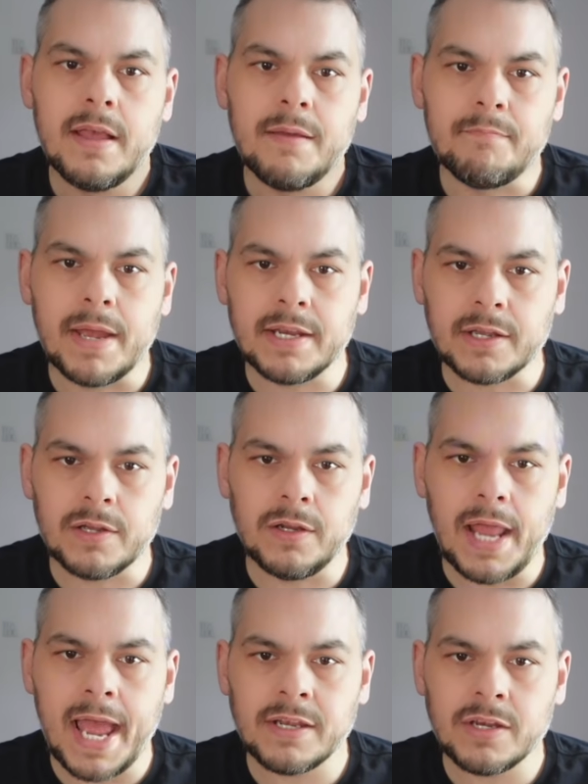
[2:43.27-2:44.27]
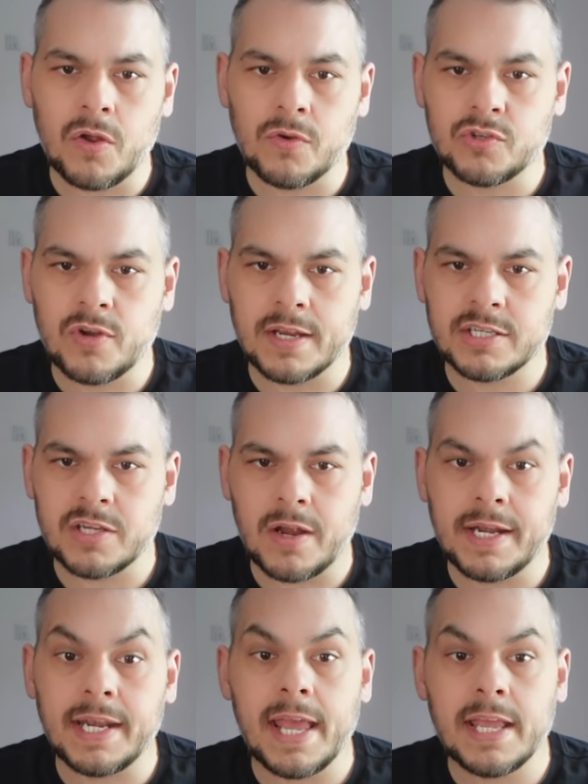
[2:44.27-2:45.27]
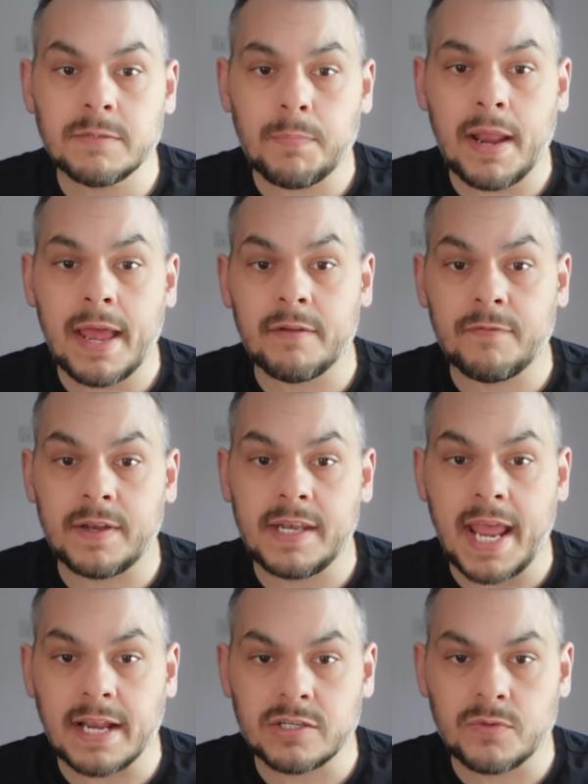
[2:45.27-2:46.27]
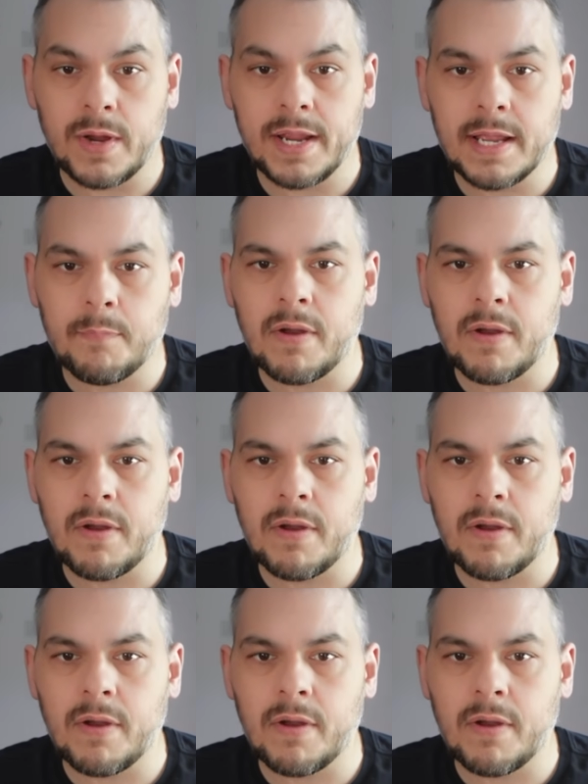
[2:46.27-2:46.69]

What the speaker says: Medical and contract signing is planned for next week.